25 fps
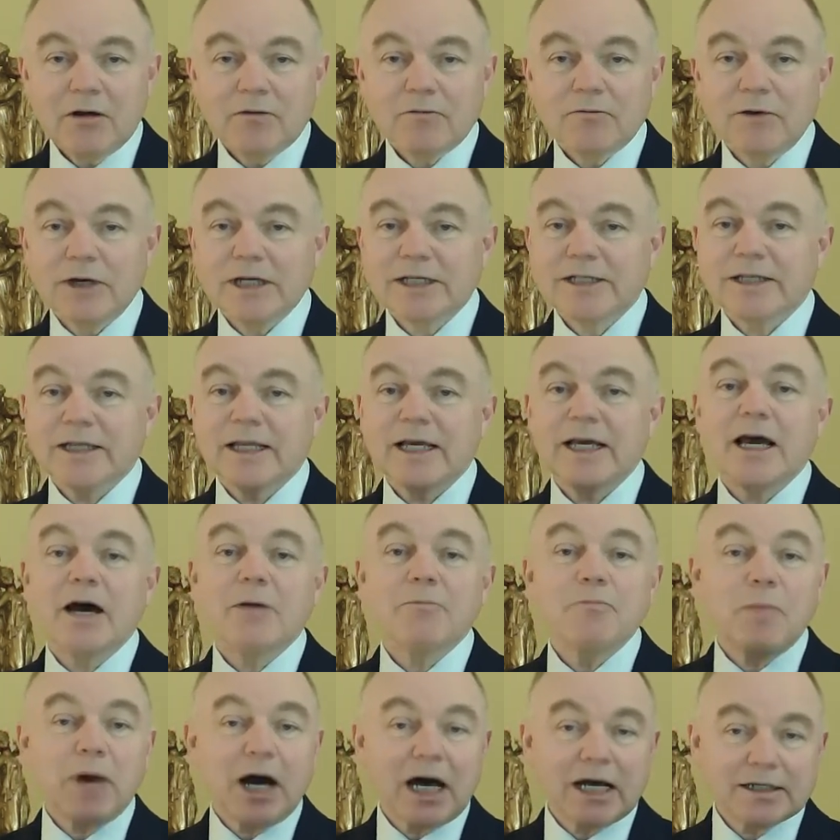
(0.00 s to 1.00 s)
Recently, a
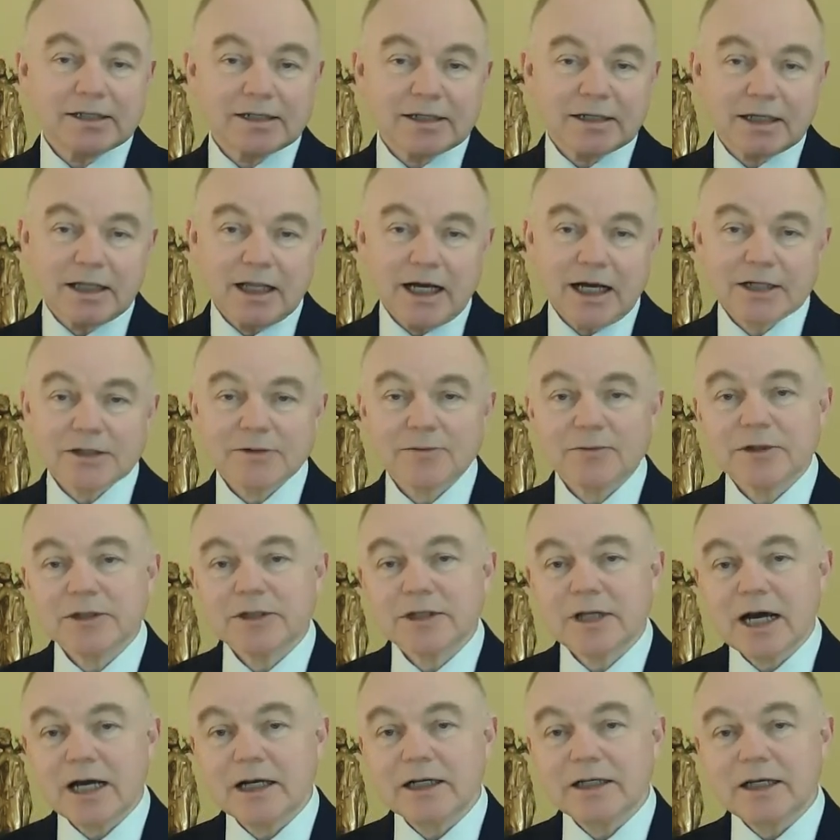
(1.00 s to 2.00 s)
masterclass was
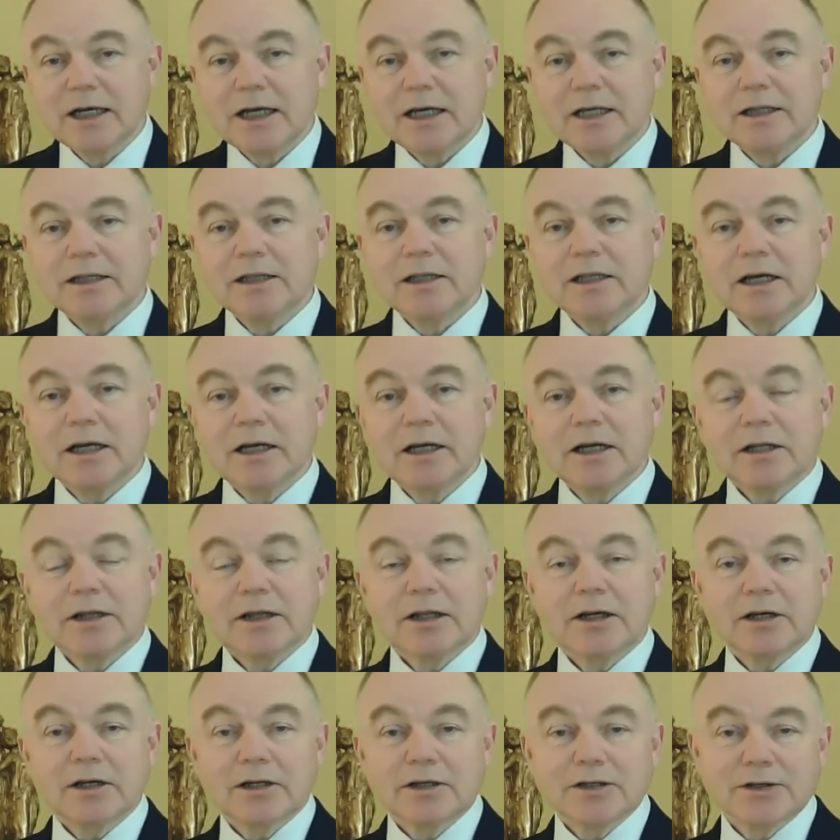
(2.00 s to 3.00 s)
done in
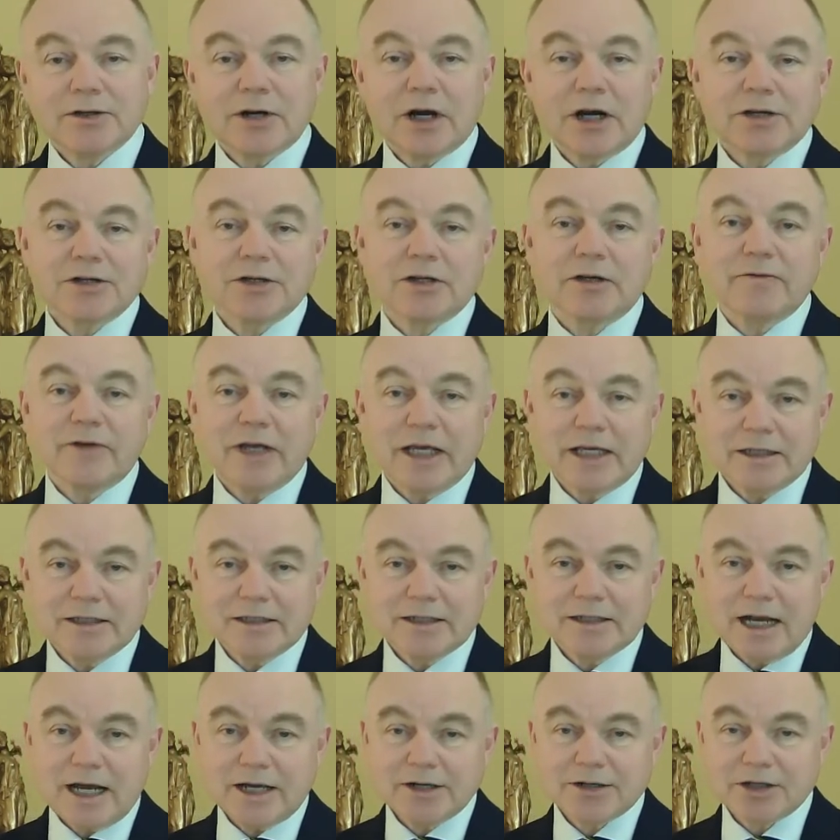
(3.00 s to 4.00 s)
the construction of
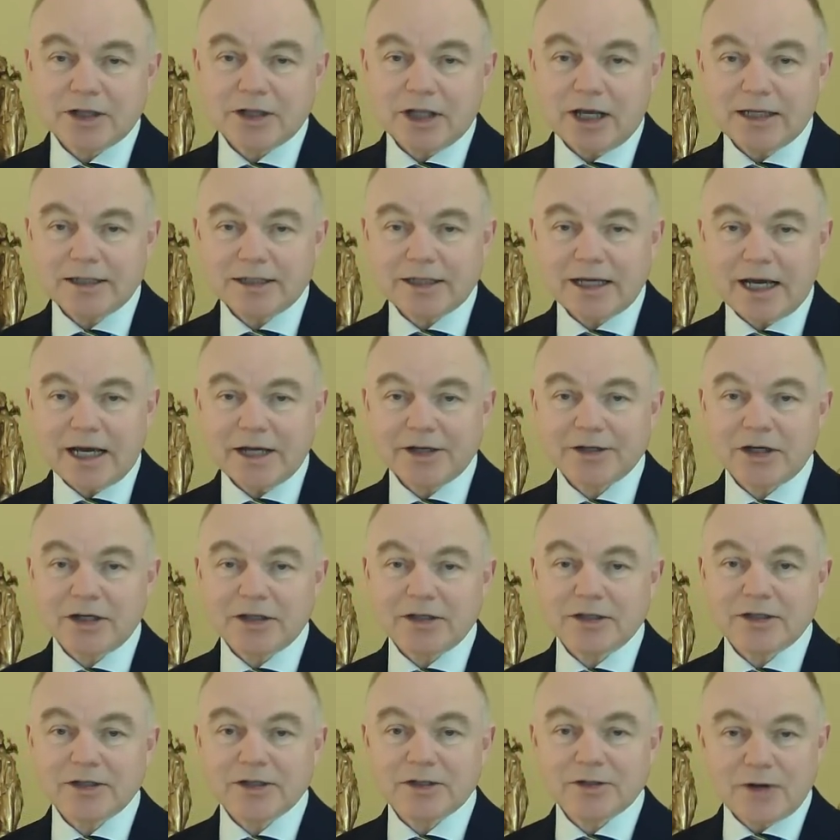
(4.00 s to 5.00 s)

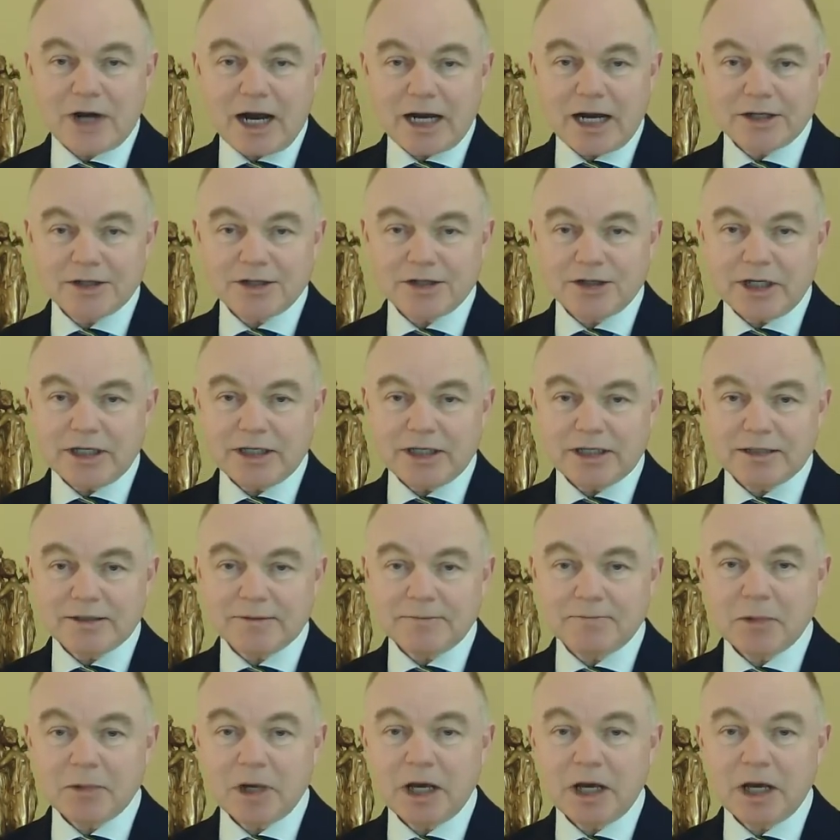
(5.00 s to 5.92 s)
internationalization strategies.